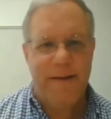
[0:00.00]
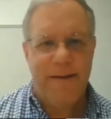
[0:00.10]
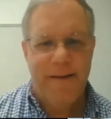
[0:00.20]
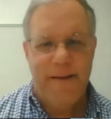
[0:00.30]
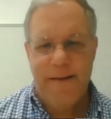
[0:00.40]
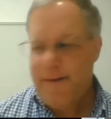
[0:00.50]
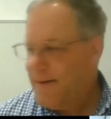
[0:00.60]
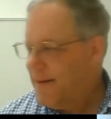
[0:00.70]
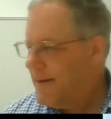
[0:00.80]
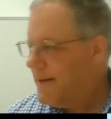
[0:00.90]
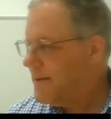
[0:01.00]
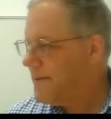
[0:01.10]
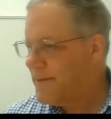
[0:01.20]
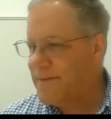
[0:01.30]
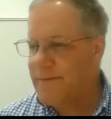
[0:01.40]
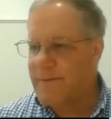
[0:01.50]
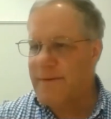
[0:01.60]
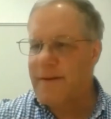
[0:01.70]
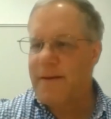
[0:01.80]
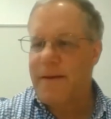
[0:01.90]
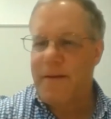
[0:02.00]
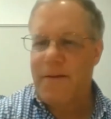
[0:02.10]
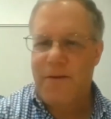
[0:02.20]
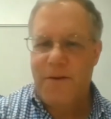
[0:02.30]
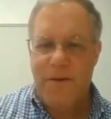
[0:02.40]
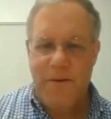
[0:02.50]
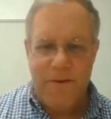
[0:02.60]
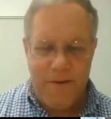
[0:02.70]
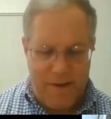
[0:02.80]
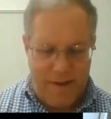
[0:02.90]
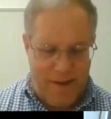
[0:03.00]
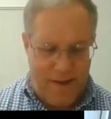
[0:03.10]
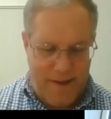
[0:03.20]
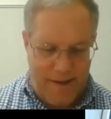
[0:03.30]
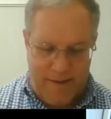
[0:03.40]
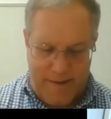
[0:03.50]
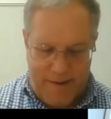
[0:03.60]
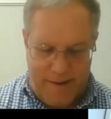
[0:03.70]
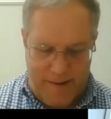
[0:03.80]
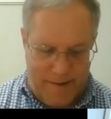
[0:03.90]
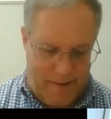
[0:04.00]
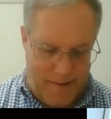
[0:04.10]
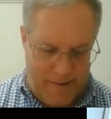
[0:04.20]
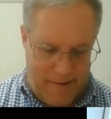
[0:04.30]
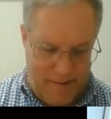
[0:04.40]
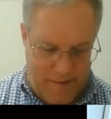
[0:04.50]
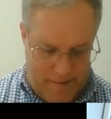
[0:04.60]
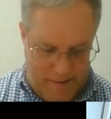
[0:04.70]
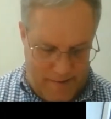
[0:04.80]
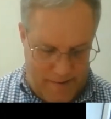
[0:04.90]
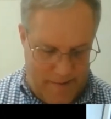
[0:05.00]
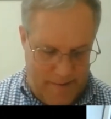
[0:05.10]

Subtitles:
(not speaking)